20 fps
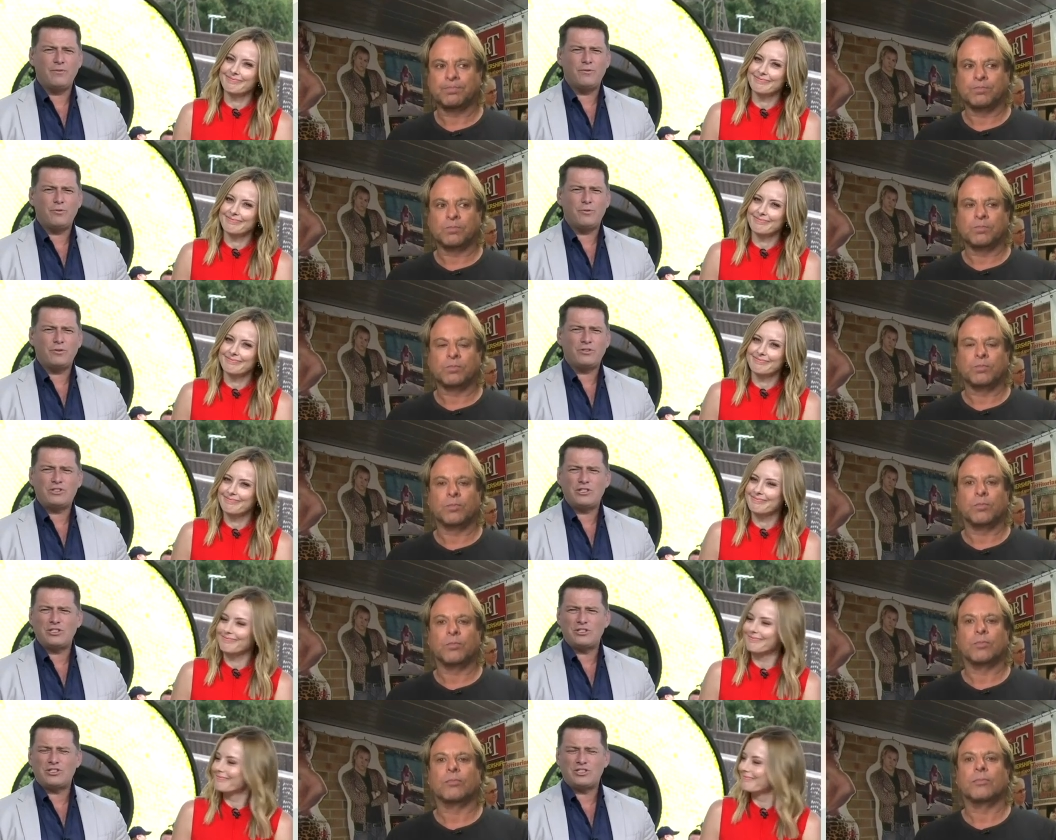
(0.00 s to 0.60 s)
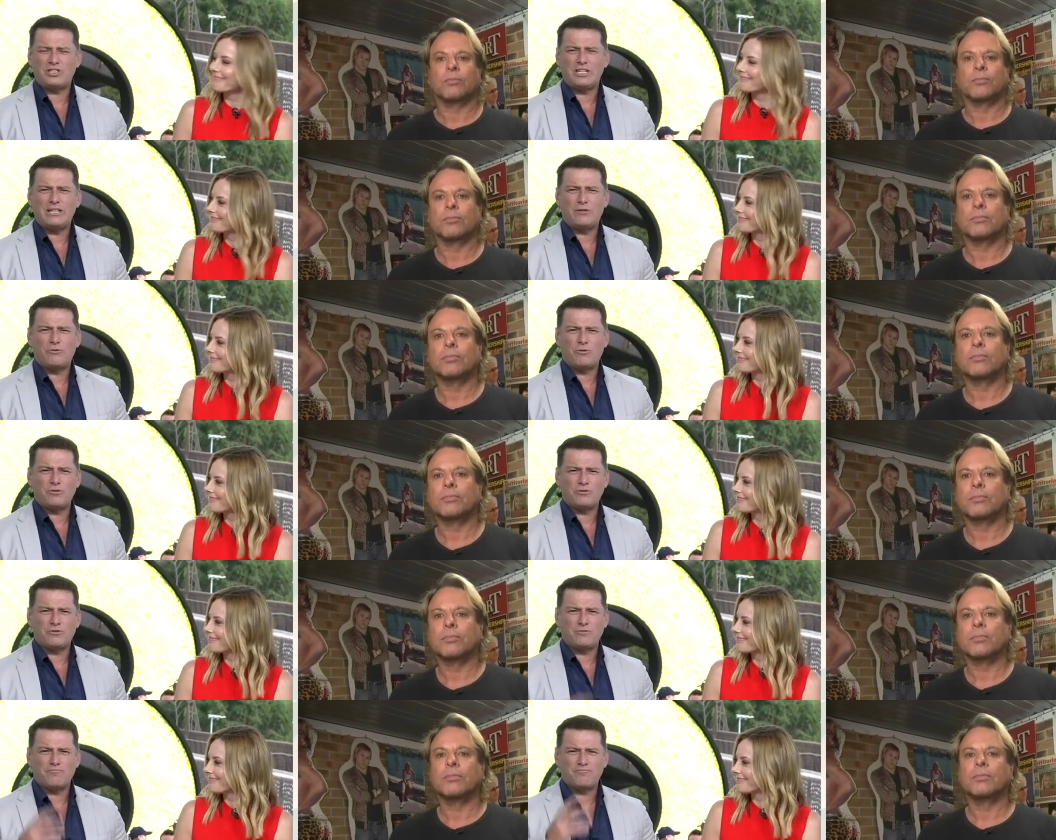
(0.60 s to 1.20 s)
Speaker 1: What's the
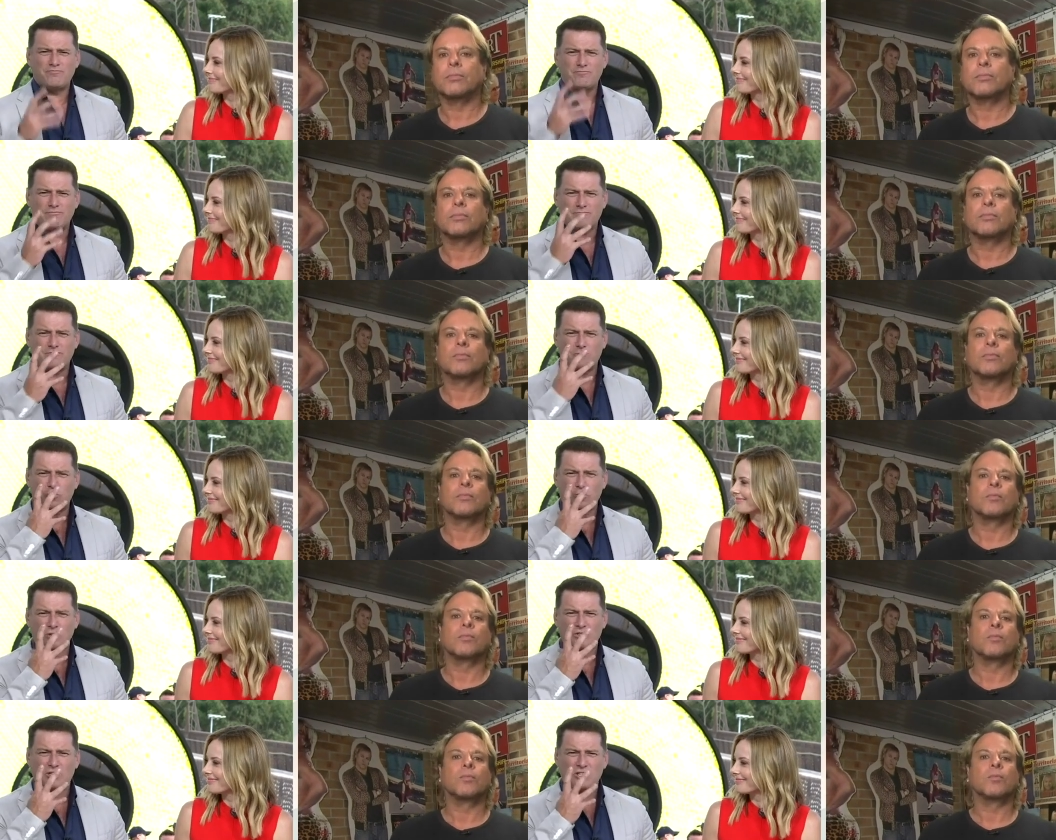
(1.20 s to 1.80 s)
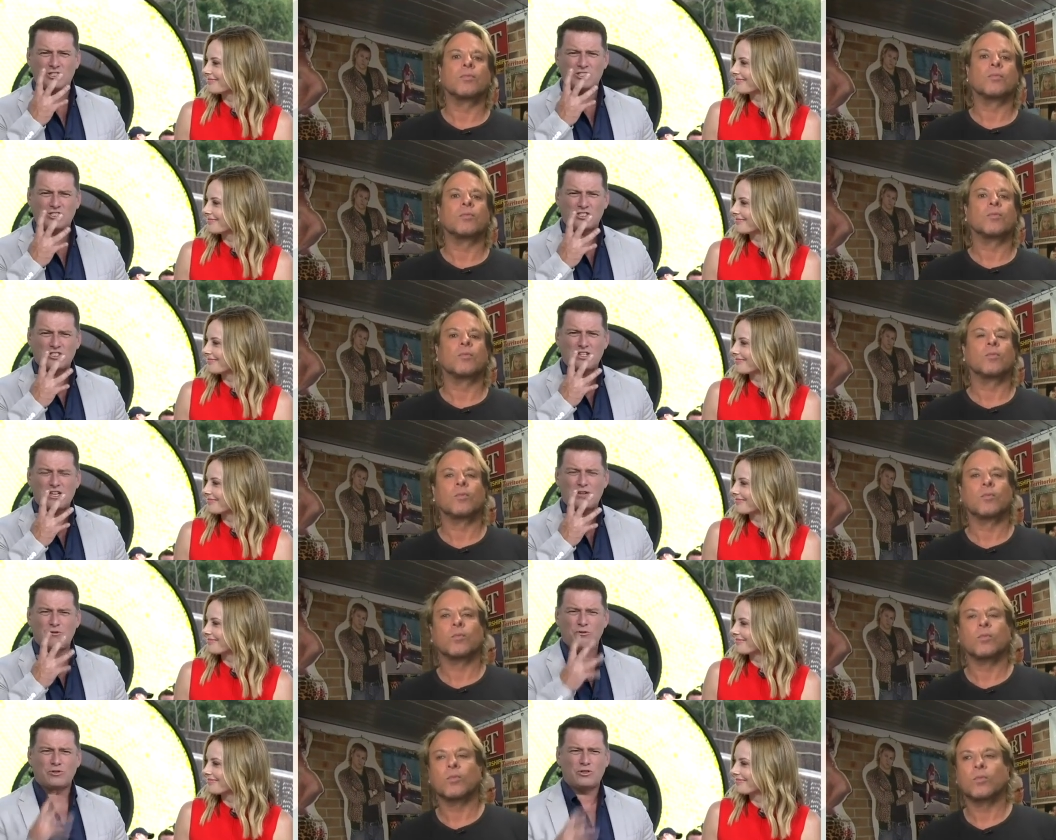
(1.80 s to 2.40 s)
secret? What's the
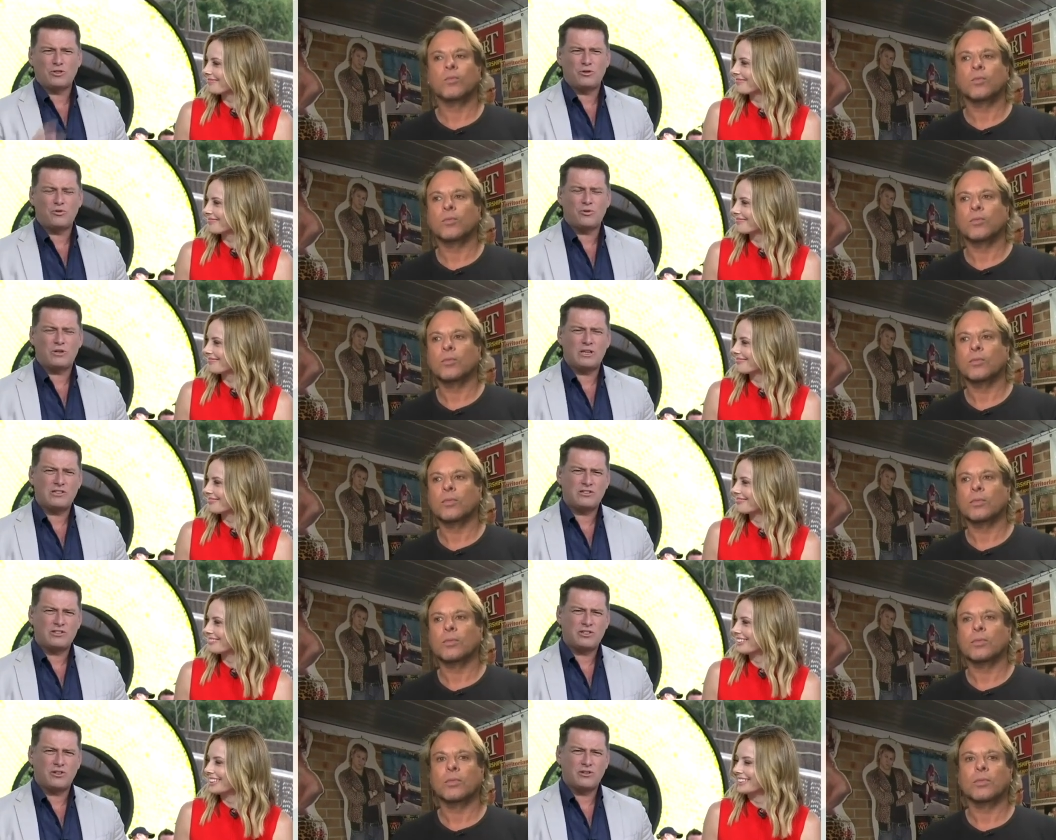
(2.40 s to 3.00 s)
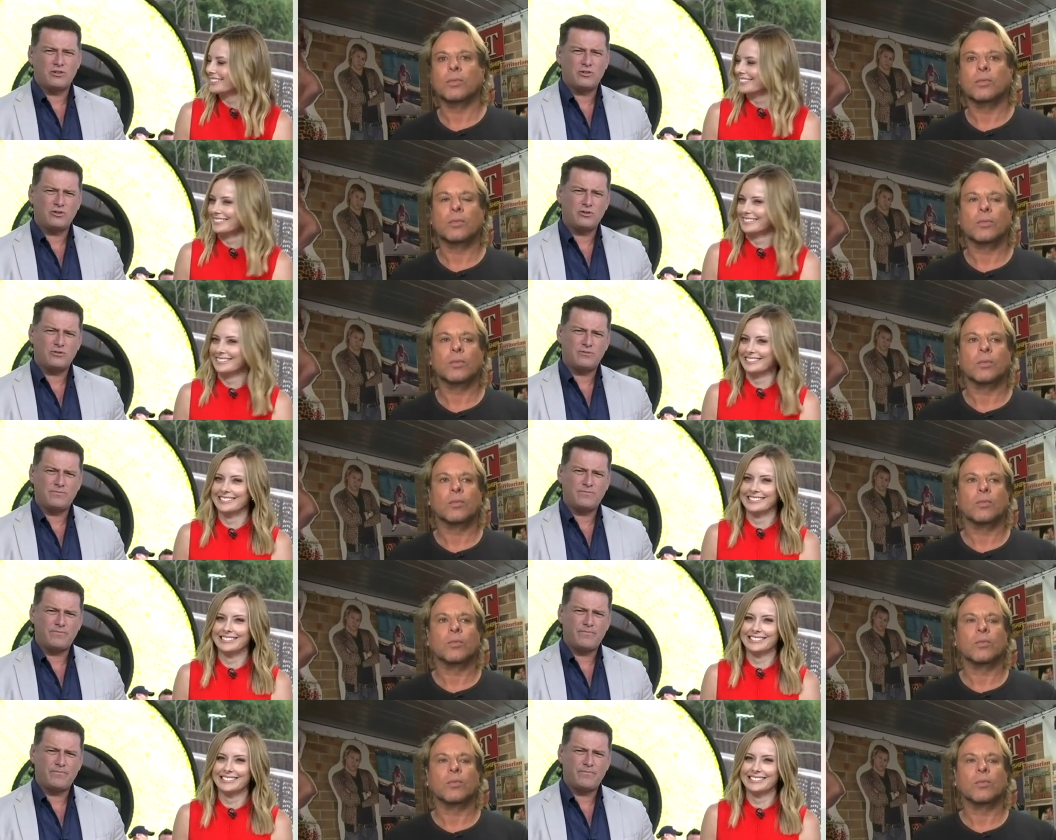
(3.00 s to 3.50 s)
secret to looking so good?